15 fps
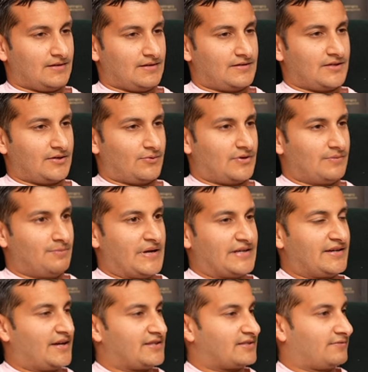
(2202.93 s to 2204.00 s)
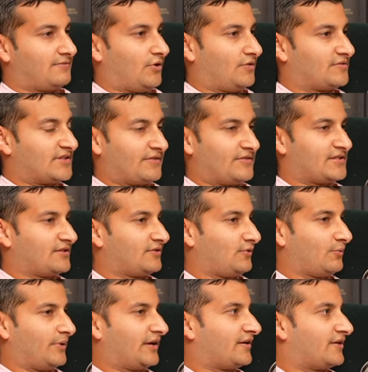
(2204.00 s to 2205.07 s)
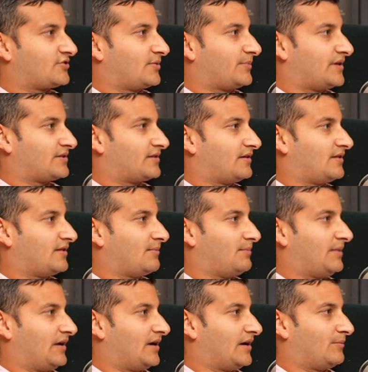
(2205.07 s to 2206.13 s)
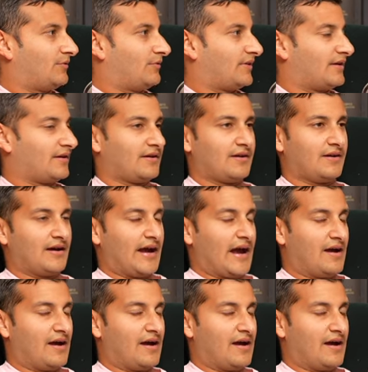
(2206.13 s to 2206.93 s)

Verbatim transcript: Tell you what, meta ads evolves every single week. I jump into the B M or the